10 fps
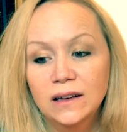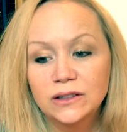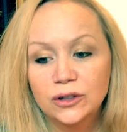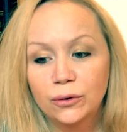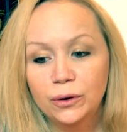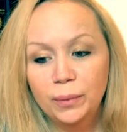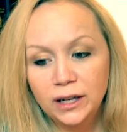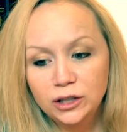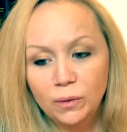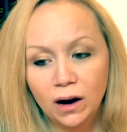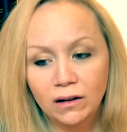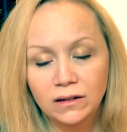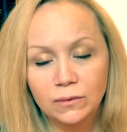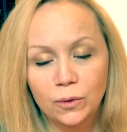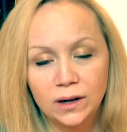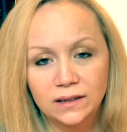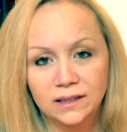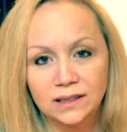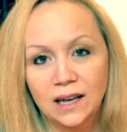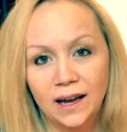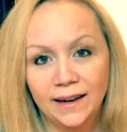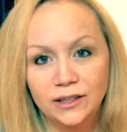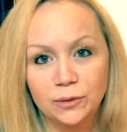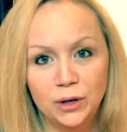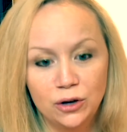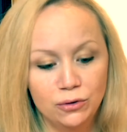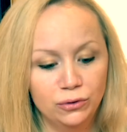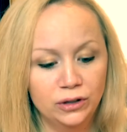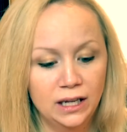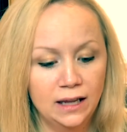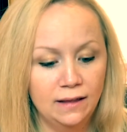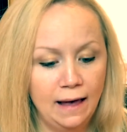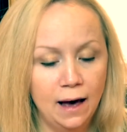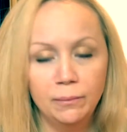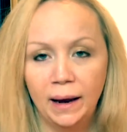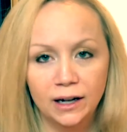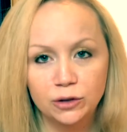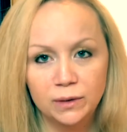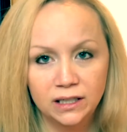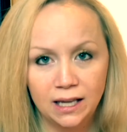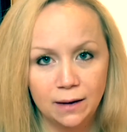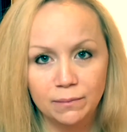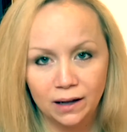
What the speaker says: So the pinch model, it was designed to be used in that management team,